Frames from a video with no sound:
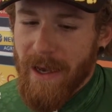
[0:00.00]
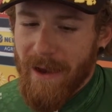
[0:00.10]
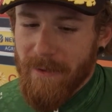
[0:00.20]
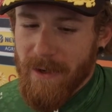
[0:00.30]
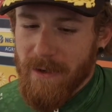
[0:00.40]
Yeah,
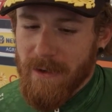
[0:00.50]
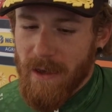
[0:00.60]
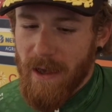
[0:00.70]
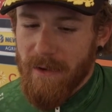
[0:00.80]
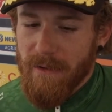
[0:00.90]
I mean,
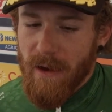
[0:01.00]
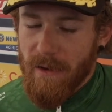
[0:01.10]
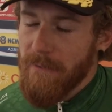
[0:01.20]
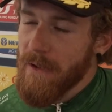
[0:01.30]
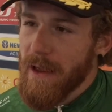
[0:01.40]

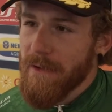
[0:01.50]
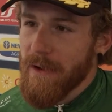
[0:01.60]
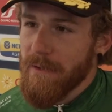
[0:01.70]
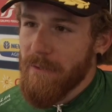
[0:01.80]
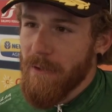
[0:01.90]
I feel I have
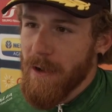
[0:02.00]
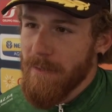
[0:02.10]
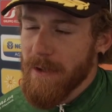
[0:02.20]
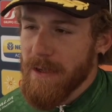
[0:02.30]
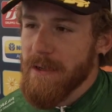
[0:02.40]
good
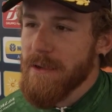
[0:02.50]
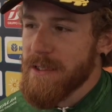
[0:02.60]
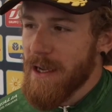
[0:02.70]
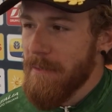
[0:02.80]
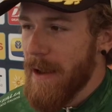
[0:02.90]
form, and you
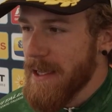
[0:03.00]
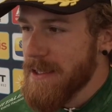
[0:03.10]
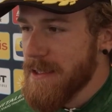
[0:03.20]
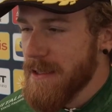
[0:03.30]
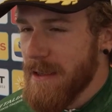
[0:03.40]
saw
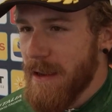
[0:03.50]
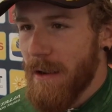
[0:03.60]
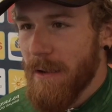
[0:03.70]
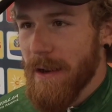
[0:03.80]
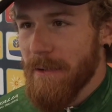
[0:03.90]
Mads
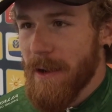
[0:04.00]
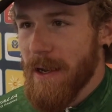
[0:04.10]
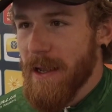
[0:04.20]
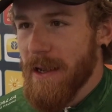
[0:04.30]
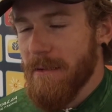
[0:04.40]
already
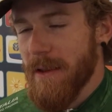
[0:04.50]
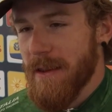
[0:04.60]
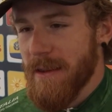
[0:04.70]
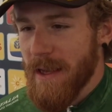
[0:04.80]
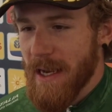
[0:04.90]
winning with
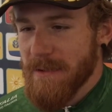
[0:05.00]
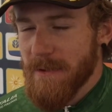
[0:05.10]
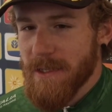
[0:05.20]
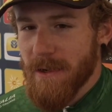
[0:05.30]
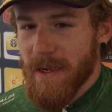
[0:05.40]

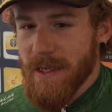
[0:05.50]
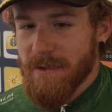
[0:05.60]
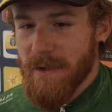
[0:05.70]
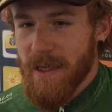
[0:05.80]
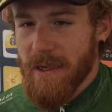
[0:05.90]
Jasper showing
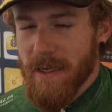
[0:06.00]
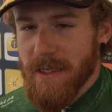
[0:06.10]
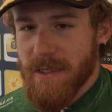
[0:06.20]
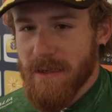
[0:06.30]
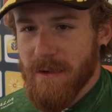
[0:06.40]
he's really
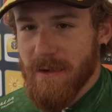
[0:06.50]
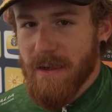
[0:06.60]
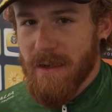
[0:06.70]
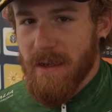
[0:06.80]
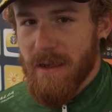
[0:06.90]
good. So
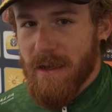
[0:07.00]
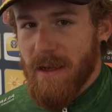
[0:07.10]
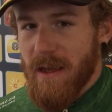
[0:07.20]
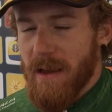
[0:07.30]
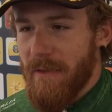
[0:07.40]

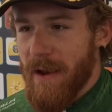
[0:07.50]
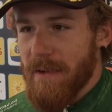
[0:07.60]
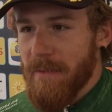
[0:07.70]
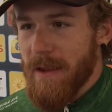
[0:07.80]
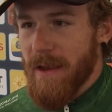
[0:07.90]
if I
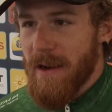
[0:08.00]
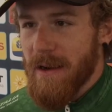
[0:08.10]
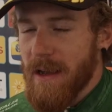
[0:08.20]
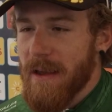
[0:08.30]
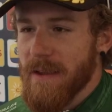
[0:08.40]
can be there
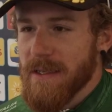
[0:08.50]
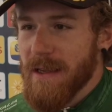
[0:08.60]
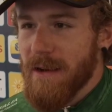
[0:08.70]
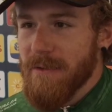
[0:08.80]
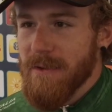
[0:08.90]
at this
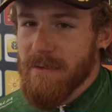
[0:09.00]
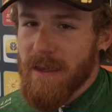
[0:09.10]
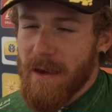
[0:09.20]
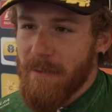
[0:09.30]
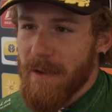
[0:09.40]
level
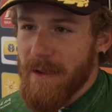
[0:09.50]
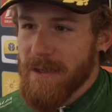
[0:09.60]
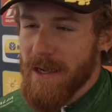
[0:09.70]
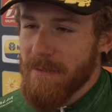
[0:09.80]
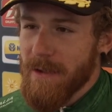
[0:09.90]
with them on their
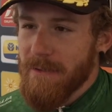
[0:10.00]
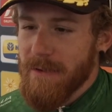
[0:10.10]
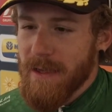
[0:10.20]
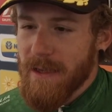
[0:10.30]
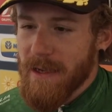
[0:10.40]
top
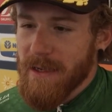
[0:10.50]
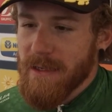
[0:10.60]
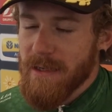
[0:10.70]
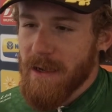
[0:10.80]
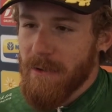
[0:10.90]
level, I think,
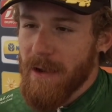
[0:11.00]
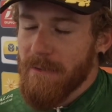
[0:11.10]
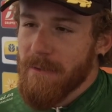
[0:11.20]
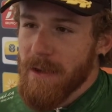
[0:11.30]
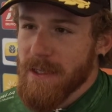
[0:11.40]
you know, we
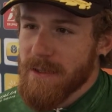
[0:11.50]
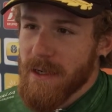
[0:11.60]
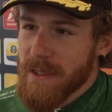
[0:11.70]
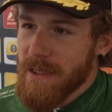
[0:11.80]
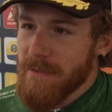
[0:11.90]
have a really
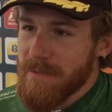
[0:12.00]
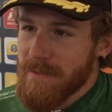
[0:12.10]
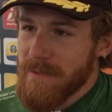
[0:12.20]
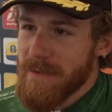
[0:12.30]
strong team.